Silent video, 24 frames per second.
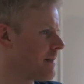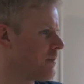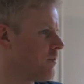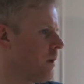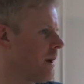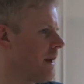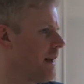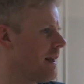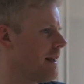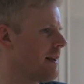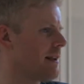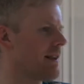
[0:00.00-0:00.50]
And
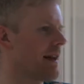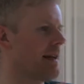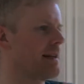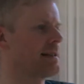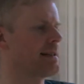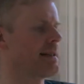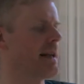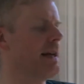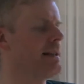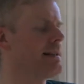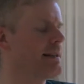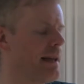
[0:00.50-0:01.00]
one of the
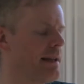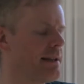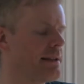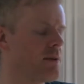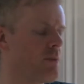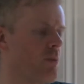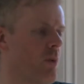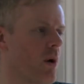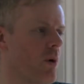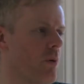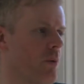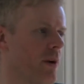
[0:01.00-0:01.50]
things that I tend to
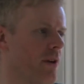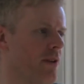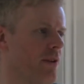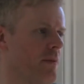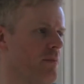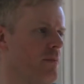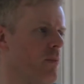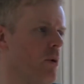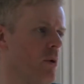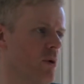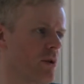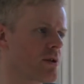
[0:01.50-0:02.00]
work with the
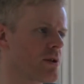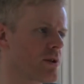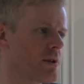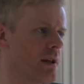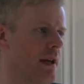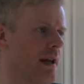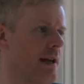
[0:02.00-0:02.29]
most